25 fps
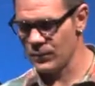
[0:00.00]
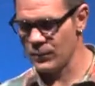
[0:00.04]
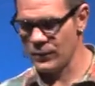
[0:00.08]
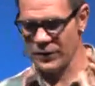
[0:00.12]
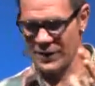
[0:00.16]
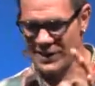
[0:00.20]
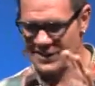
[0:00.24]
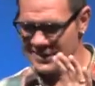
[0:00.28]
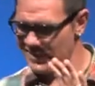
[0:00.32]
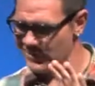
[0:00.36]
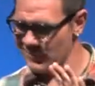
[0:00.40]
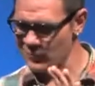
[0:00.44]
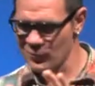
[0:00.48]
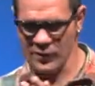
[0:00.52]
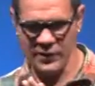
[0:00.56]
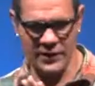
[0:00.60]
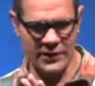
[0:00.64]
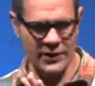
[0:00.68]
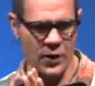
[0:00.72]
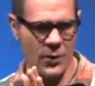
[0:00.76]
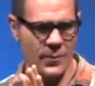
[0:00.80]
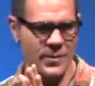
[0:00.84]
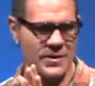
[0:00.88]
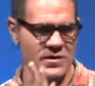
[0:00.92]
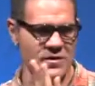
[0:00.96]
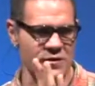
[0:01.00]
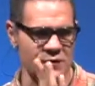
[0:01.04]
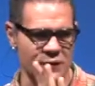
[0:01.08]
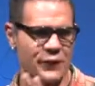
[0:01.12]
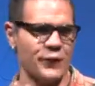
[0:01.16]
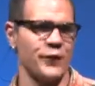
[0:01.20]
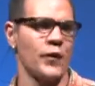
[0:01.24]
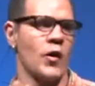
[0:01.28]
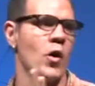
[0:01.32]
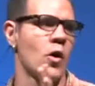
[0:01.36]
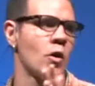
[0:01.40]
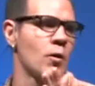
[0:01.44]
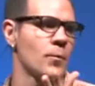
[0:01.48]
it's really nobody's
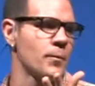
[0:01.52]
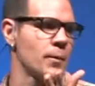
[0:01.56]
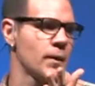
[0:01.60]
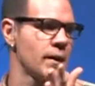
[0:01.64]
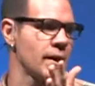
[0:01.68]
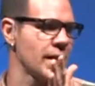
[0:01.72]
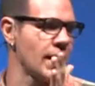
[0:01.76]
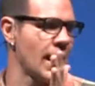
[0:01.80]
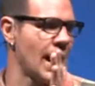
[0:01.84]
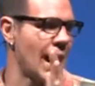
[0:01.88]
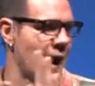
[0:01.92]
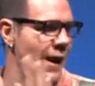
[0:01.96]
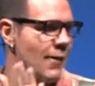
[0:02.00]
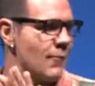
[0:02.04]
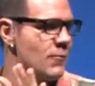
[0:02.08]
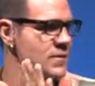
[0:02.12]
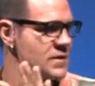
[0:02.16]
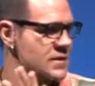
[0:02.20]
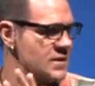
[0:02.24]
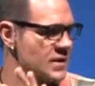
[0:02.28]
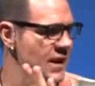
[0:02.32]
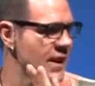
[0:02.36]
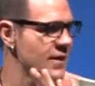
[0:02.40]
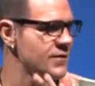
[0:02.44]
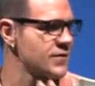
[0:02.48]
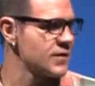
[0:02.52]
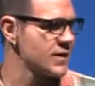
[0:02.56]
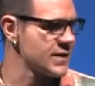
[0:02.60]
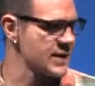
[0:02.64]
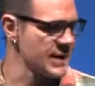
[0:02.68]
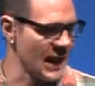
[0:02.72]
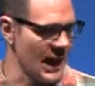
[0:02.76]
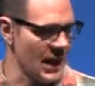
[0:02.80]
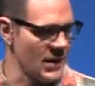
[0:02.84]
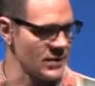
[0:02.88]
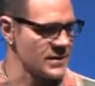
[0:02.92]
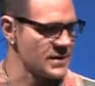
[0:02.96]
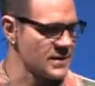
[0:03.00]
fault, but I was left on the
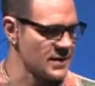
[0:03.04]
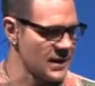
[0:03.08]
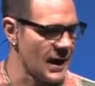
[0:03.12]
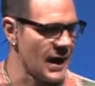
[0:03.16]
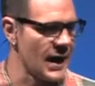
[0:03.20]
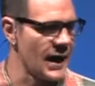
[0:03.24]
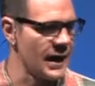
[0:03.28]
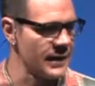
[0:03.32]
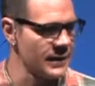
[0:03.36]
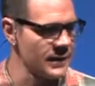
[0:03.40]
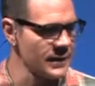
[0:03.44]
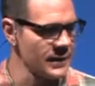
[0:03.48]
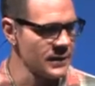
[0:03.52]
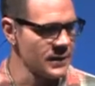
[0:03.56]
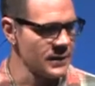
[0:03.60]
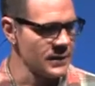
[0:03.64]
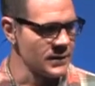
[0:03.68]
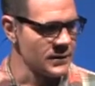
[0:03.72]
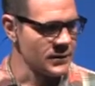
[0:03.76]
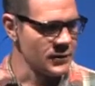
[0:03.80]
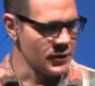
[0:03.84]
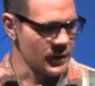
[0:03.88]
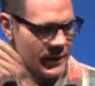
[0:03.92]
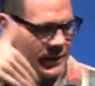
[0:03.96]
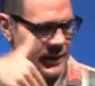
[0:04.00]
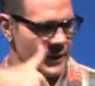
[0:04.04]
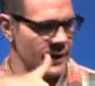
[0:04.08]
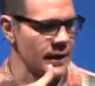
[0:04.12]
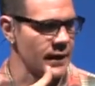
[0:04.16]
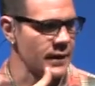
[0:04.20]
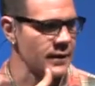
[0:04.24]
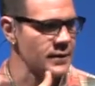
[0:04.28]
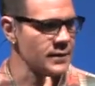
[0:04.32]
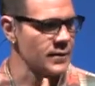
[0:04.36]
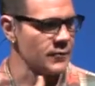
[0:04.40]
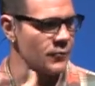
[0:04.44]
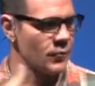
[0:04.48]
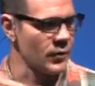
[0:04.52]
outside looking
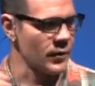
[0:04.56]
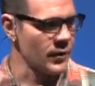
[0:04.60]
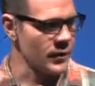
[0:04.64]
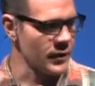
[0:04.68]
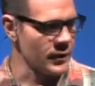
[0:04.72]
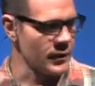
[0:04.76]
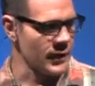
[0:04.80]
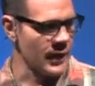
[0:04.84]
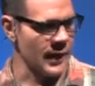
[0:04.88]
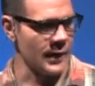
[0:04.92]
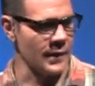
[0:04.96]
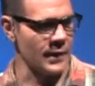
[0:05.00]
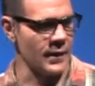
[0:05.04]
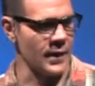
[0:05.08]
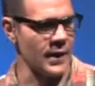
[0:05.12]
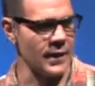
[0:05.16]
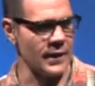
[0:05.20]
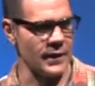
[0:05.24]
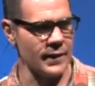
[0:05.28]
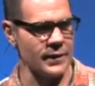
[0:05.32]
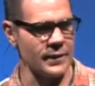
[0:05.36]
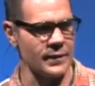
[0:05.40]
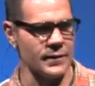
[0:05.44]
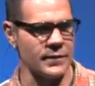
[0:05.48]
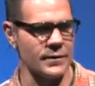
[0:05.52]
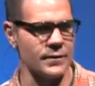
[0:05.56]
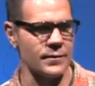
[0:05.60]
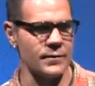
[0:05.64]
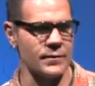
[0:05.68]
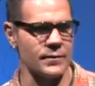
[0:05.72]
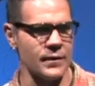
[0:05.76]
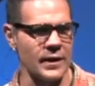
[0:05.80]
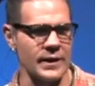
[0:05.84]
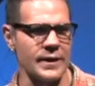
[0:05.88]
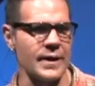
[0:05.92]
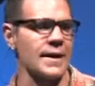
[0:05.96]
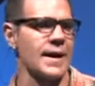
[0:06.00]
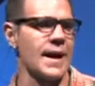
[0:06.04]
in where uh, they
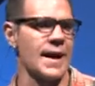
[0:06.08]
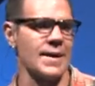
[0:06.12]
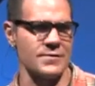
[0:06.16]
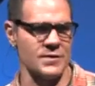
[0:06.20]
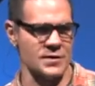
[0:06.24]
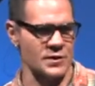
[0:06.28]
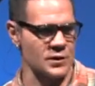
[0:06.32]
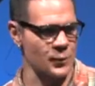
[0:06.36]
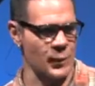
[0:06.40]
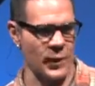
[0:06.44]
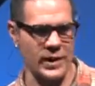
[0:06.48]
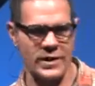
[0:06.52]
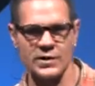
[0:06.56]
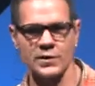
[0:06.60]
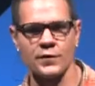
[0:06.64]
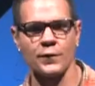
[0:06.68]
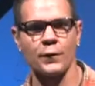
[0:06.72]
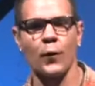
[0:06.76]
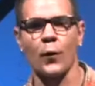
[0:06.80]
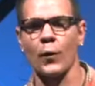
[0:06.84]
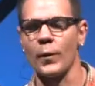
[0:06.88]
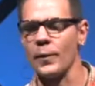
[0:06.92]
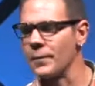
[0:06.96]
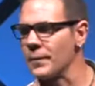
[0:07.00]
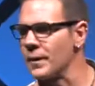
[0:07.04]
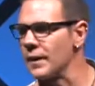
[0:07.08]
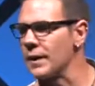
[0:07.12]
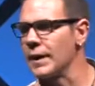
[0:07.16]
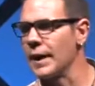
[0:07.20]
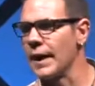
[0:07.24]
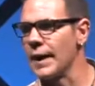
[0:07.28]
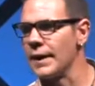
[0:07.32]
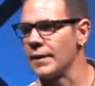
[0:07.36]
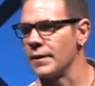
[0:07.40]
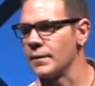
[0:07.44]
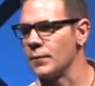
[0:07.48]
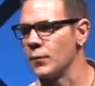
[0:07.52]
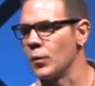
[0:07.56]
they didn't have a space for me
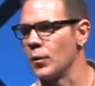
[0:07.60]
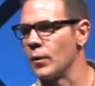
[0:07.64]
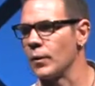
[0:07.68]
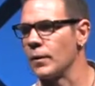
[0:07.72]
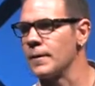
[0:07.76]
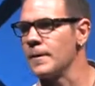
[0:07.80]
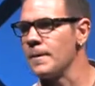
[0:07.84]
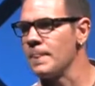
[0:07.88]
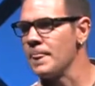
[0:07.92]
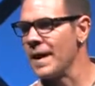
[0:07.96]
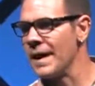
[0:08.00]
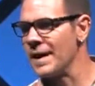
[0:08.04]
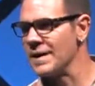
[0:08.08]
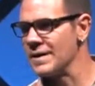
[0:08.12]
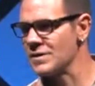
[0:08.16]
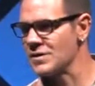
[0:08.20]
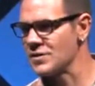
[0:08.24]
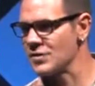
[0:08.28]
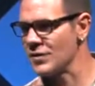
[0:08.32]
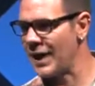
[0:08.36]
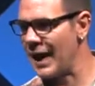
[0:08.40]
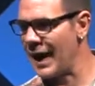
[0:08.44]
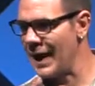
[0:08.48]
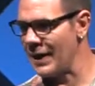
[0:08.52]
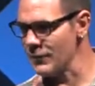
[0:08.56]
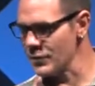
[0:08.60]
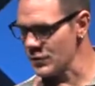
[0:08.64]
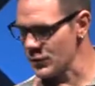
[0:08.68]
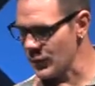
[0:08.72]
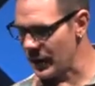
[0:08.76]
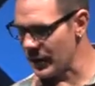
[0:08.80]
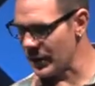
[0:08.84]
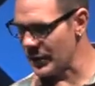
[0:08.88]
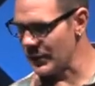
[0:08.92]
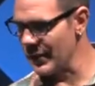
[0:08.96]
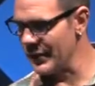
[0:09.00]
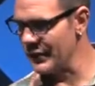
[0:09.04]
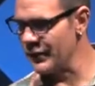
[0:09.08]
anymore and so i was
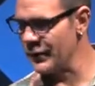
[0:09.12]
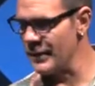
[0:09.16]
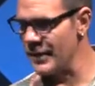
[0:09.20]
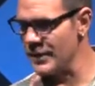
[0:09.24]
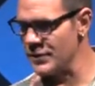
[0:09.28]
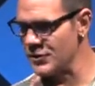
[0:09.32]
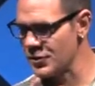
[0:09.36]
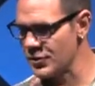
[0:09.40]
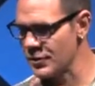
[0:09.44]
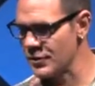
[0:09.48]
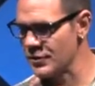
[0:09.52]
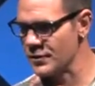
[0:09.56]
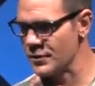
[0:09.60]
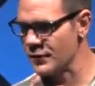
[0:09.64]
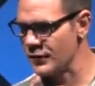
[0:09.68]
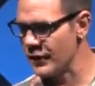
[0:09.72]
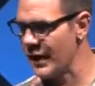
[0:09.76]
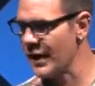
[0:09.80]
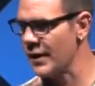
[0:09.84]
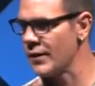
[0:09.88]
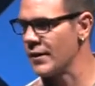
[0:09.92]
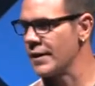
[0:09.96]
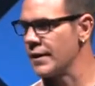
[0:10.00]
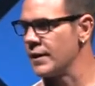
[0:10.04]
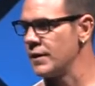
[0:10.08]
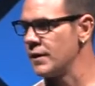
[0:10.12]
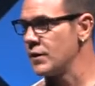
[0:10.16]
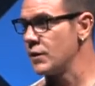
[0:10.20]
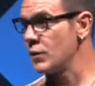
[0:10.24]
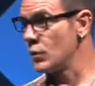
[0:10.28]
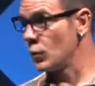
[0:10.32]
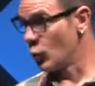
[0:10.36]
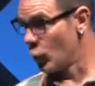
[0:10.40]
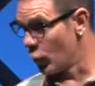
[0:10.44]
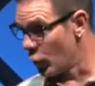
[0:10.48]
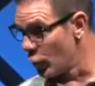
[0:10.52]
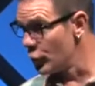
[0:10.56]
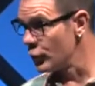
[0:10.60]
walking away from that church very
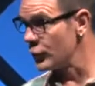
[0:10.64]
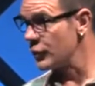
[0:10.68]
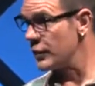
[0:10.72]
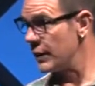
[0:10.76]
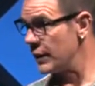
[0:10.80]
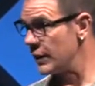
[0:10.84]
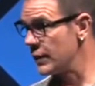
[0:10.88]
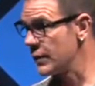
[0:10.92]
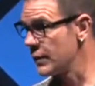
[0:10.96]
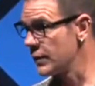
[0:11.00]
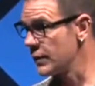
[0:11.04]
wounded